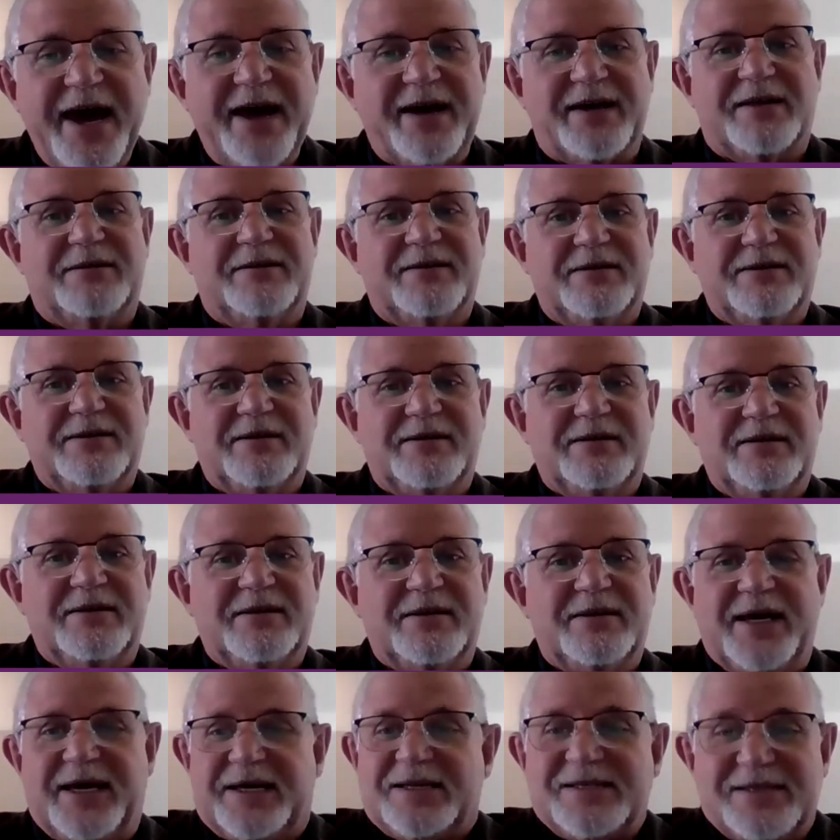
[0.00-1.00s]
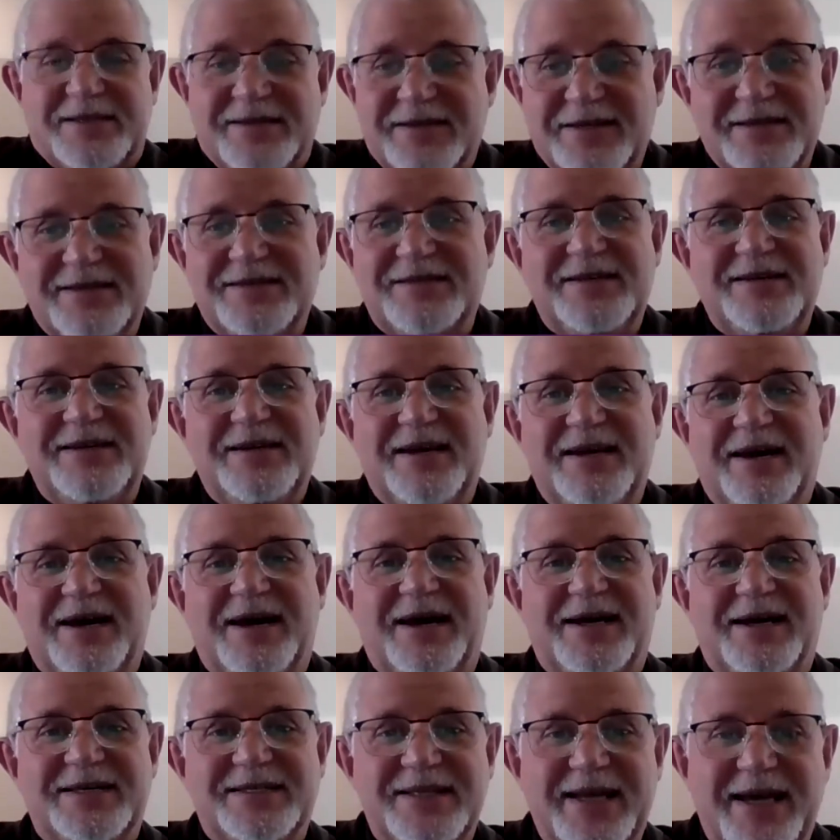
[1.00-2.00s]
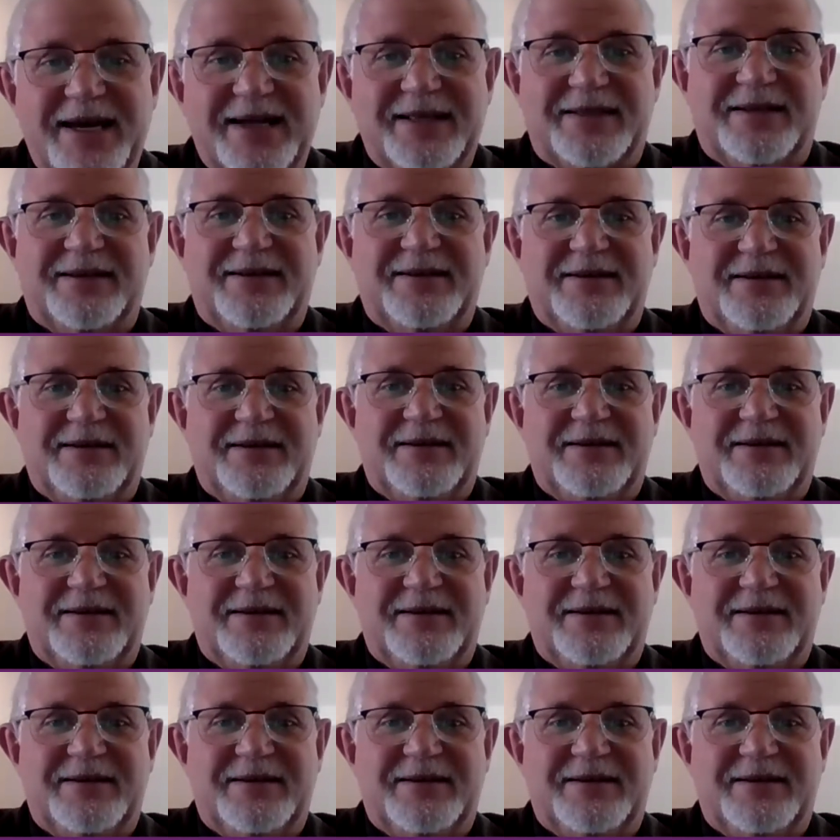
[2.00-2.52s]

Act. As easy as that.